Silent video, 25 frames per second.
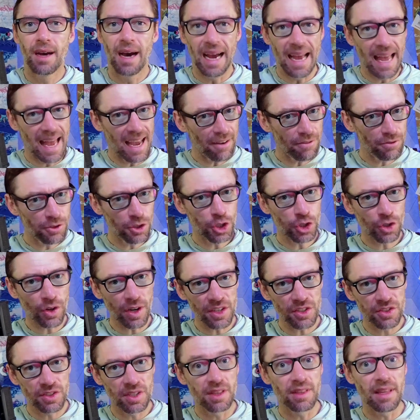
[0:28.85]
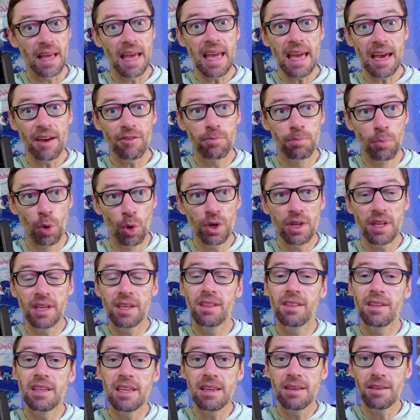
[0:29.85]
I have to trust that they have put
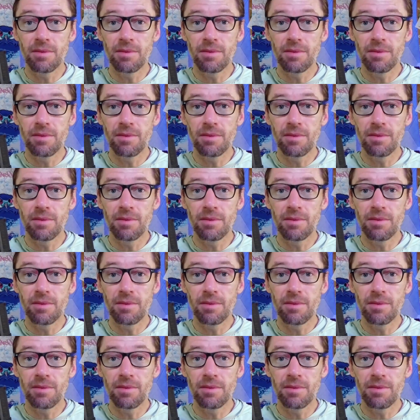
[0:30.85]
in the